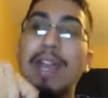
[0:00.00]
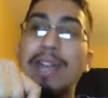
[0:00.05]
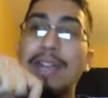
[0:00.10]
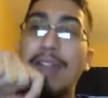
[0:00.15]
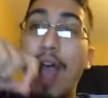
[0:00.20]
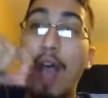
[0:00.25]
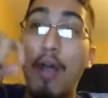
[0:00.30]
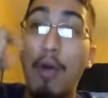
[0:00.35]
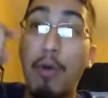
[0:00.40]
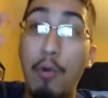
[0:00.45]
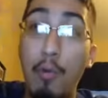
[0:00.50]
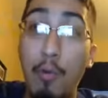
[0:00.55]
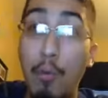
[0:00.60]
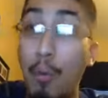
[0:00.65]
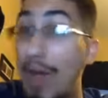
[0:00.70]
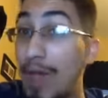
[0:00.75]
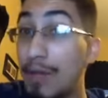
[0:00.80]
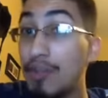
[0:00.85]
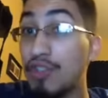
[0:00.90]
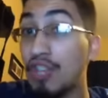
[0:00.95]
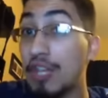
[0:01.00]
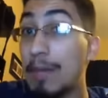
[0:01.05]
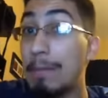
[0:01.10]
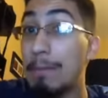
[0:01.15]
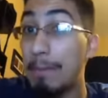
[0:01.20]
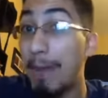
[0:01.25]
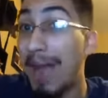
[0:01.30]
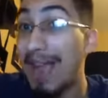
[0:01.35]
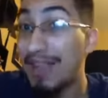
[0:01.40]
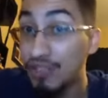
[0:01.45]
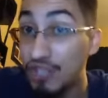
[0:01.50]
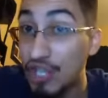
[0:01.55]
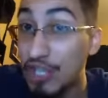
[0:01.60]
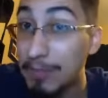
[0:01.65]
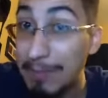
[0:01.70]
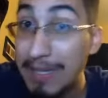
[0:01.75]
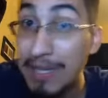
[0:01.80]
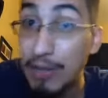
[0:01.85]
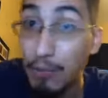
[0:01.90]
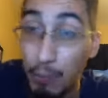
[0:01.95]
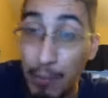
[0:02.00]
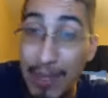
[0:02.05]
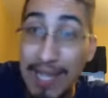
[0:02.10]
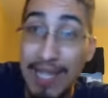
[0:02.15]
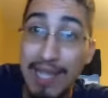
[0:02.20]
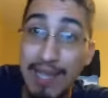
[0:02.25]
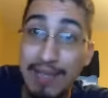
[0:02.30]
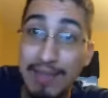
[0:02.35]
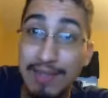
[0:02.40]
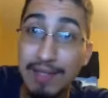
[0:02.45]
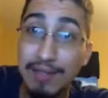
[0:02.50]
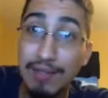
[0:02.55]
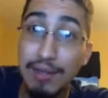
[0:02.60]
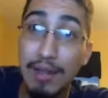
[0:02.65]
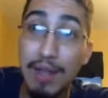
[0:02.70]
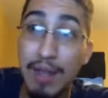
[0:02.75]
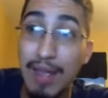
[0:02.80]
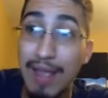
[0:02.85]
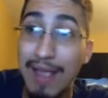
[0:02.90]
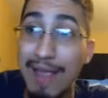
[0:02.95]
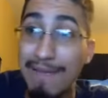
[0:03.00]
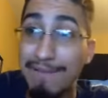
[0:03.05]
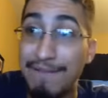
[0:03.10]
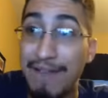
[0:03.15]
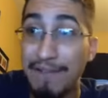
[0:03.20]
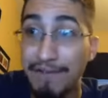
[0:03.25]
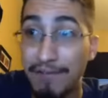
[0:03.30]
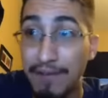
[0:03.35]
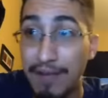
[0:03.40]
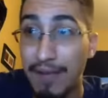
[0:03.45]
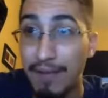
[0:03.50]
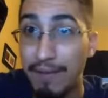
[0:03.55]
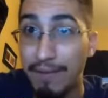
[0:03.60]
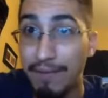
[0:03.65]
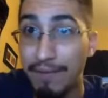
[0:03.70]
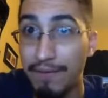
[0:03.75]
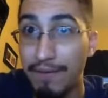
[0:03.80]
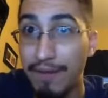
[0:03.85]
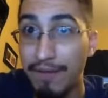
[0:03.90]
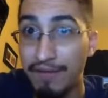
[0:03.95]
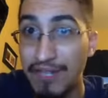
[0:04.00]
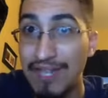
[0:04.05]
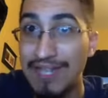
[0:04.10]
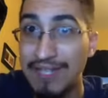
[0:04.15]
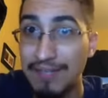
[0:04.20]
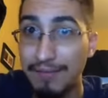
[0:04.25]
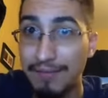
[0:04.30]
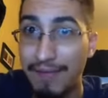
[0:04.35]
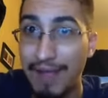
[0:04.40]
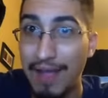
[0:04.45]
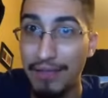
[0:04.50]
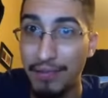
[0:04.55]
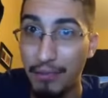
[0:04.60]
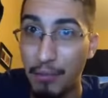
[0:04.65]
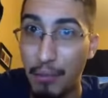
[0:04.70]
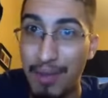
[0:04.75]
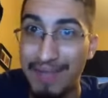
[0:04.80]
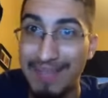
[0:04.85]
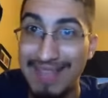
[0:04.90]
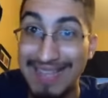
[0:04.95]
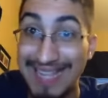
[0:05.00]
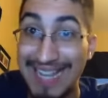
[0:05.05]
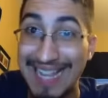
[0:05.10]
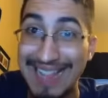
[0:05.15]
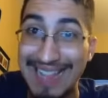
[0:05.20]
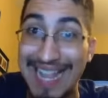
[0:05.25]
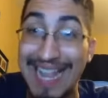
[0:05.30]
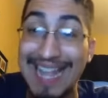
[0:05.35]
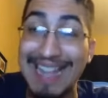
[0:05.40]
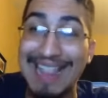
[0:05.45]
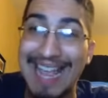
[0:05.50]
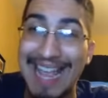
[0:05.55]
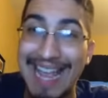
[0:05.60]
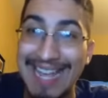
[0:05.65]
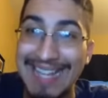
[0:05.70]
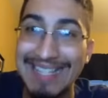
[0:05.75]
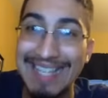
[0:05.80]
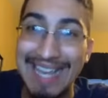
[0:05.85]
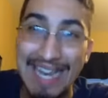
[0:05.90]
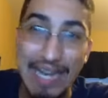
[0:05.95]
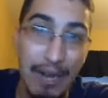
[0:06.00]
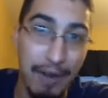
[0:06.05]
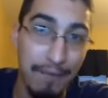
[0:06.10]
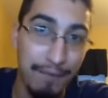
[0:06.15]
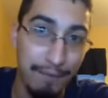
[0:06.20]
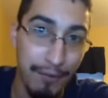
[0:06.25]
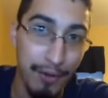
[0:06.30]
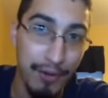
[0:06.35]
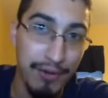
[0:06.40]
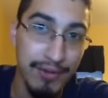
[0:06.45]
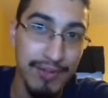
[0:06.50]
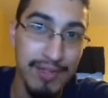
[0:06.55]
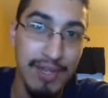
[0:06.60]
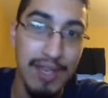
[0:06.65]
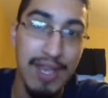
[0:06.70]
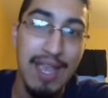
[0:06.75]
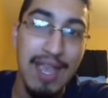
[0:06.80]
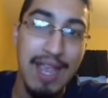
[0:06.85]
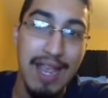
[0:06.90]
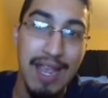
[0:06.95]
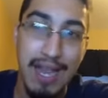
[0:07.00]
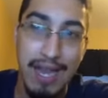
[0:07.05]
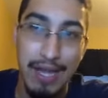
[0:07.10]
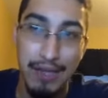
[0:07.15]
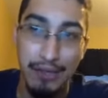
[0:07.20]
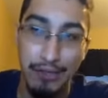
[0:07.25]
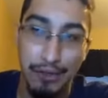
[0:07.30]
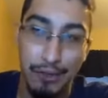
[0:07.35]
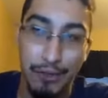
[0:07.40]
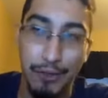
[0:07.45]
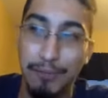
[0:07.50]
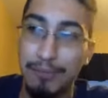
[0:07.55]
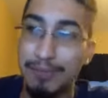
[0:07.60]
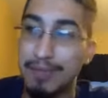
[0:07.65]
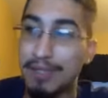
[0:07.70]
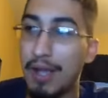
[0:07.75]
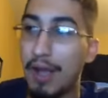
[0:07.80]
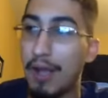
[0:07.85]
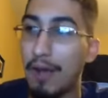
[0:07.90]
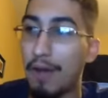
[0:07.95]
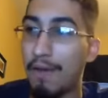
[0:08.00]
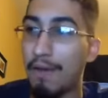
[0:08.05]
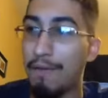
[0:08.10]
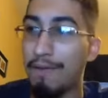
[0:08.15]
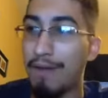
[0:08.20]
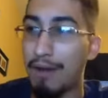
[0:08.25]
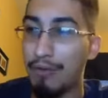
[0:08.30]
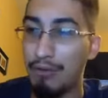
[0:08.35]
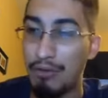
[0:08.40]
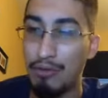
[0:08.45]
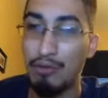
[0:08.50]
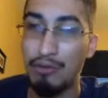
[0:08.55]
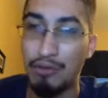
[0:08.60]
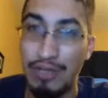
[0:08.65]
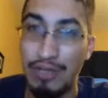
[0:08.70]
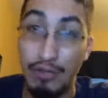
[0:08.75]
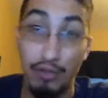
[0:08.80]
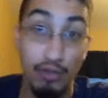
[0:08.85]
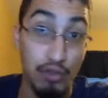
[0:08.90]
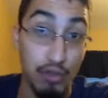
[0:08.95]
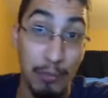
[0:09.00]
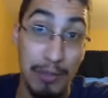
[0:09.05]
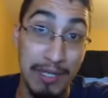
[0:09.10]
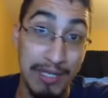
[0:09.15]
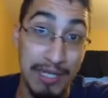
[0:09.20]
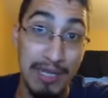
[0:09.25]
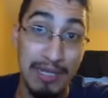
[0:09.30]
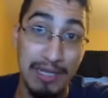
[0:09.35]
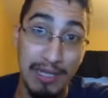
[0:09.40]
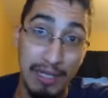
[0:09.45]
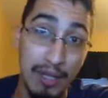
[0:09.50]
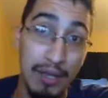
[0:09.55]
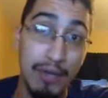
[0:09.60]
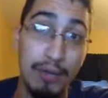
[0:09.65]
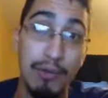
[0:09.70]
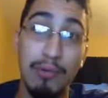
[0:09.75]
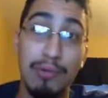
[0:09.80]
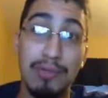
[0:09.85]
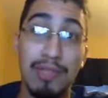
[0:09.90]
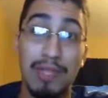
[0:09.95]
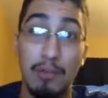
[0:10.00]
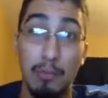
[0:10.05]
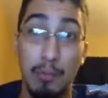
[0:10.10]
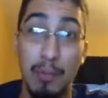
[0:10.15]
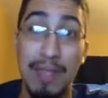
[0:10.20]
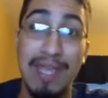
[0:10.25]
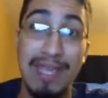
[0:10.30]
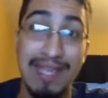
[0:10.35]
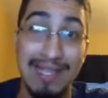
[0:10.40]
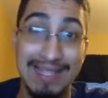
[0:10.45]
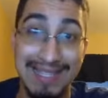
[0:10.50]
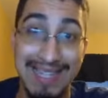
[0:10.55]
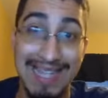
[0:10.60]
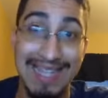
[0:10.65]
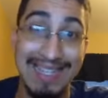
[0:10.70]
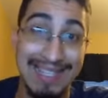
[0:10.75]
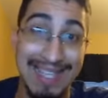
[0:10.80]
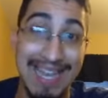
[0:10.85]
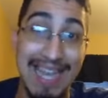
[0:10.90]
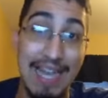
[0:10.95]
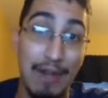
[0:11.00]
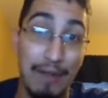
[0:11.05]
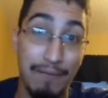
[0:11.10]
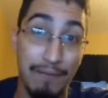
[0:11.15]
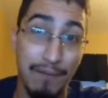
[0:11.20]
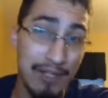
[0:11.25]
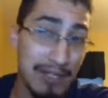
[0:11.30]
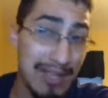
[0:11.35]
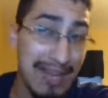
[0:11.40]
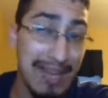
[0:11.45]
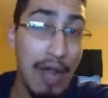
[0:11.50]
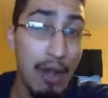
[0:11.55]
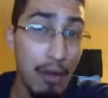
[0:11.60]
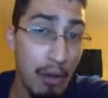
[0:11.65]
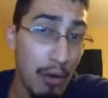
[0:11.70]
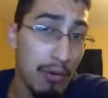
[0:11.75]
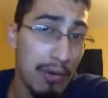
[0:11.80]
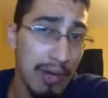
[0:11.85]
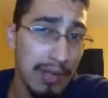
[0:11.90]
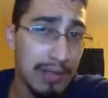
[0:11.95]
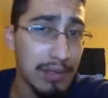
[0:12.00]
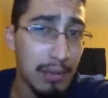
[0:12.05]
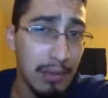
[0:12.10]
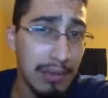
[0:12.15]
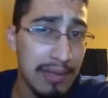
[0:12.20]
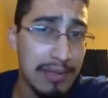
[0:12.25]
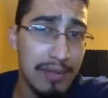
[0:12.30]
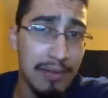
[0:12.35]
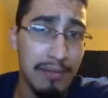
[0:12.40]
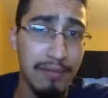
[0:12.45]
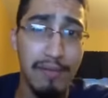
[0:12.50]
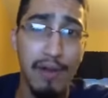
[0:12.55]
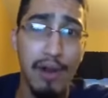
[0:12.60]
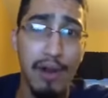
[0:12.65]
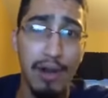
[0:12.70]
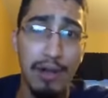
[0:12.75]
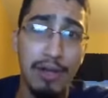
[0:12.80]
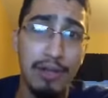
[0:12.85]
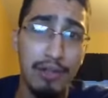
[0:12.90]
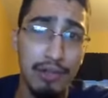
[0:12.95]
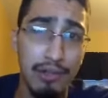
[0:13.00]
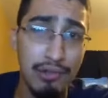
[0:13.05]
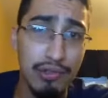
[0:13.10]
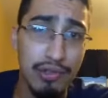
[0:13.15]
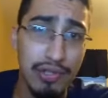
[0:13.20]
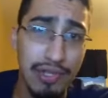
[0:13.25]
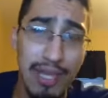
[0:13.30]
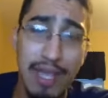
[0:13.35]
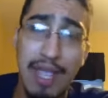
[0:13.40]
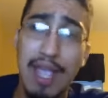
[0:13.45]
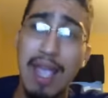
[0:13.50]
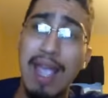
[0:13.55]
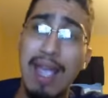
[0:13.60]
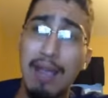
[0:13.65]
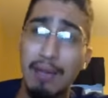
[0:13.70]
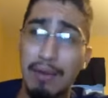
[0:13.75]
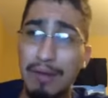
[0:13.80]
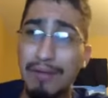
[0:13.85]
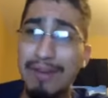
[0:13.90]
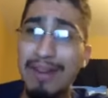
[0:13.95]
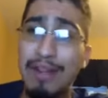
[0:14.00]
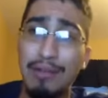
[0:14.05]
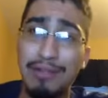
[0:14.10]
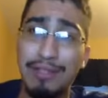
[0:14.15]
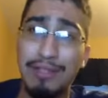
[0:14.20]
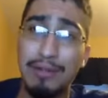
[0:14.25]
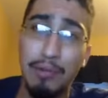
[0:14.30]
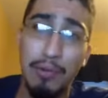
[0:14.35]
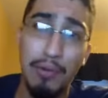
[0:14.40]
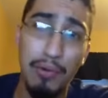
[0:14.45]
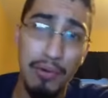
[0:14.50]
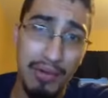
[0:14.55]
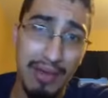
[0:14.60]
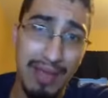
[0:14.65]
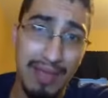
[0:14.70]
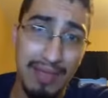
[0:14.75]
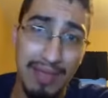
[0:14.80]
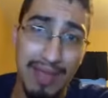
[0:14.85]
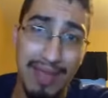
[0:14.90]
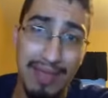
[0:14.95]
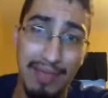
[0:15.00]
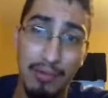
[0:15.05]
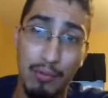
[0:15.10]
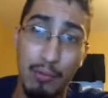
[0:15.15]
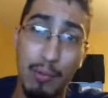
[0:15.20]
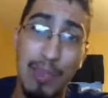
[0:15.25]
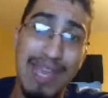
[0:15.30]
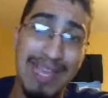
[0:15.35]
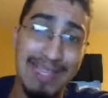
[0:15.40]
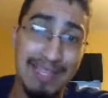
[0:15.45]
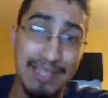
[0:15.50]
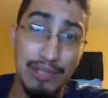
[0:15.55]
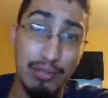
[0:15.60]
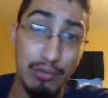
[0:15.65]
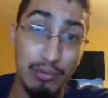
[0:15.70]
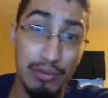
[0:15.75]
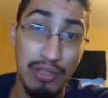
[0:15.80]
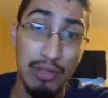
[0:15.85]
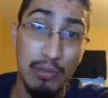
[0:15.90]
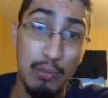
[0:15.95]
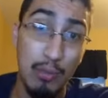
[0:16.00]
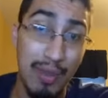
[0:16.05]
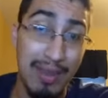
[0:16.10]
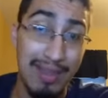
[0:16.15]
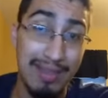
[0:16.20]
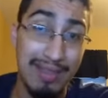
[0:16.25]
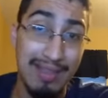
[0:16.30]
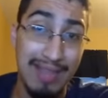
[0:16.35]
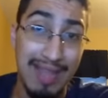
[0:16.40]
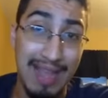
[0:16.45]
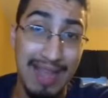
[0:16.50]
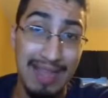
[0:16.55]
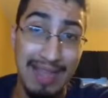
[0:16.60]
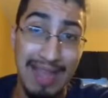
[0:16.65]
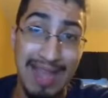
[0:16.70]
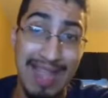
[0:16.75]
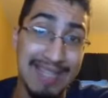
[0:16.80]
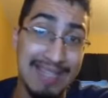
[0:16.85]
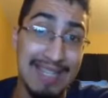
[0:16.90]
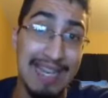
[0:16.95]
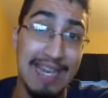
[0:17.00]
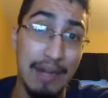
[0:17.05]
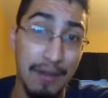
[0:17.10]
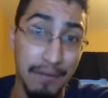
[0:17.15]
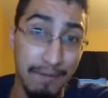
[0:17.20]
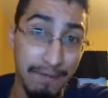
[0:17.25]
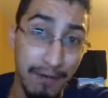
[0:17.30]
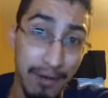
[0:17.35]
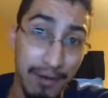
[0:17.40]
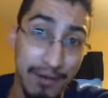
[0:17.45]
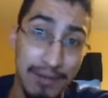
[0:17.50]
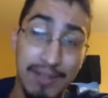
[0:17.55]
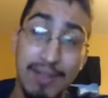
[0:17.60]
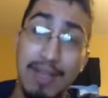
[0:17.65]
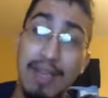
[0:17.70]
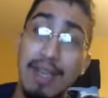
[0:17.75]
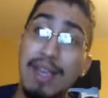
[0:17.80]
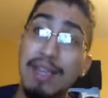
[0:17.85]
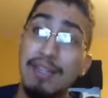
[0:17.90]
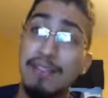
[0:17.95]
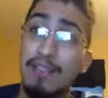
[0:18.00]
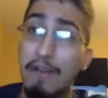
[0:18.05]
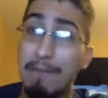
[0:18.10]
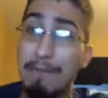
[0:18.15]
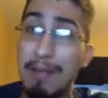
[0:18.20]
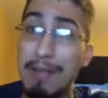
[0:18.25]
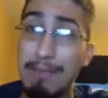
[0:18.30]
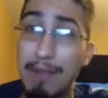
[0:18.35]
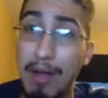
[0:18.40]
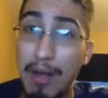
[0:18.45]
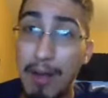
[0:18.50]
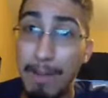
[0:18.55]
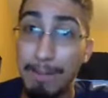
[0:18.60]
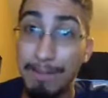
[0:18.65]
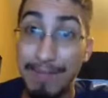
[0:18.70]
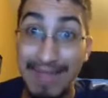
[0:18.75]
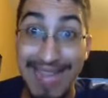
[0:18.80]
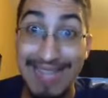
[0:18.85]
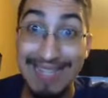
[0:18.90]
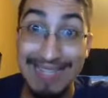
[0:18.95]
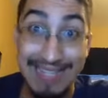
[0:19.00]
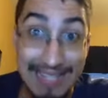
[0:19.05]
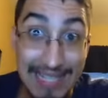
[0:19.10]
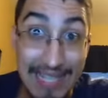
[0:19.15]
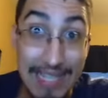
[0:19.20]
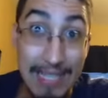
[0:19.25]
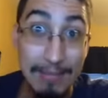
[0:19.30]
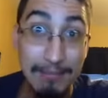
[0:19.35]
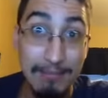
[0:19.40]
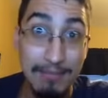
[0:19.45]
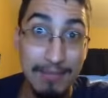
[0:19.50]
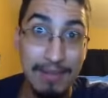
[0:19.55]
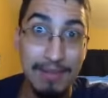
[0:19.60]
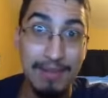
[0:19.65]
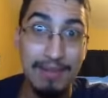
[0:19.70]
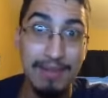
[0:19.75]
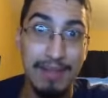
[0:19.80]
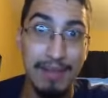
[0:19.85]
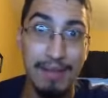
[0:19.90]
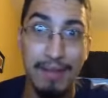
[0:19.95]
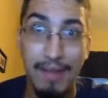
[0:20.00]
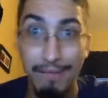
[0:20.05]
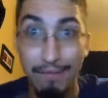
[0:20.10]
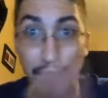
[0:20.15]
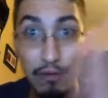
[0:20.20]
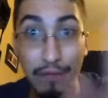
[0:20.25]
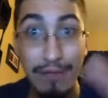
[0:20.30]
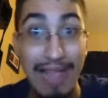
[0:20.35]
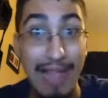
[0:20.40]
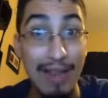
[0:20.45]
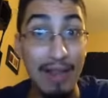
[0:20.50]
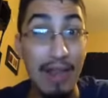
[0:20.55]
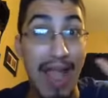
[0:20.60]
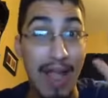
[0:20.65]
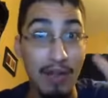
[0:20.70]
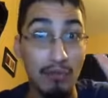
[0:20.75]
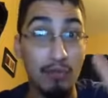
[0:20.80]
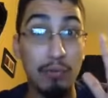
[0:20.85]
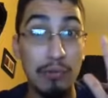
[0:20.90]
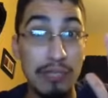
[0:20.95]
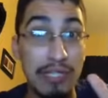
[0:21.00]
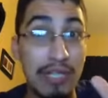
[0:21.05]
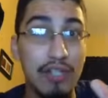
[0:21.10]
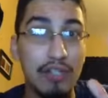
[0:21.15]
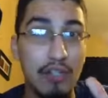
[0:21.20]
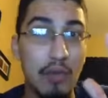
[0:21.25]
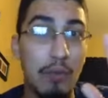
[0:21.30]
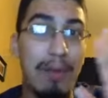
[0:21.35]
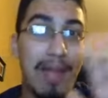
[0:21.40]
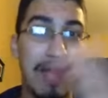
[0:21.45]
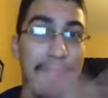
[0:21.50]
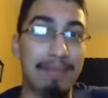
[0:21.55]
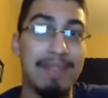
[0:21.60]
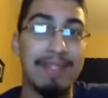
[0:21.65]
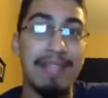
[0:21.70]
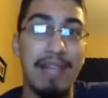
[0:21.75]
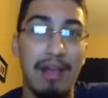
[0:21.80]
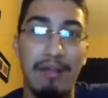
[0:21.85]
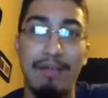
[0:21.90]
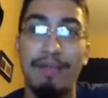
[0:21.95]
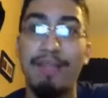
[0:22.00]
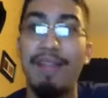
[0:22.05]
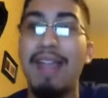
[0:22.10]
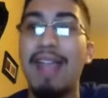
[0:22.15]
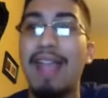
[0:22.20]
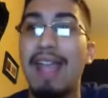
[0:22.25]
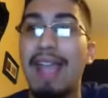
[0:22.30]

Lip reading: Now, what she might just be the weakest if she is in fact the one that gets taken out first, in terms of how storytelling goes, that the weakest gets taken out first, and how Oda's told it so far. You know, usually whenever he goes in order like that, the weakest is usually the one that gets taken out first. So if Big Mom, it seems, if Luffy truly does go by himself,